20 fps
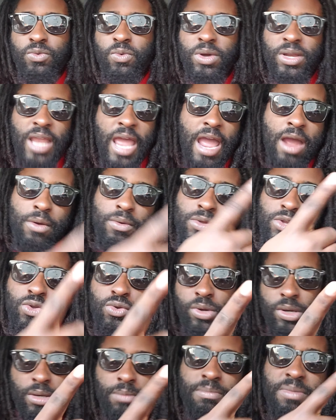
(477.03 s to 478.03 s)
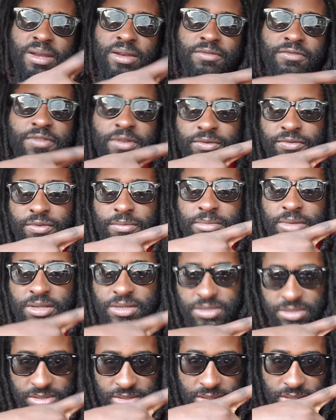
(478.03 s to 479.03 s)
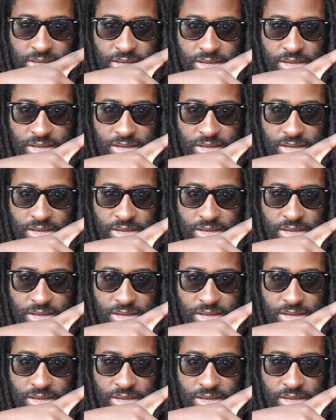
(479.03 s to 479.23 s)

What? How are you going to benefit from this?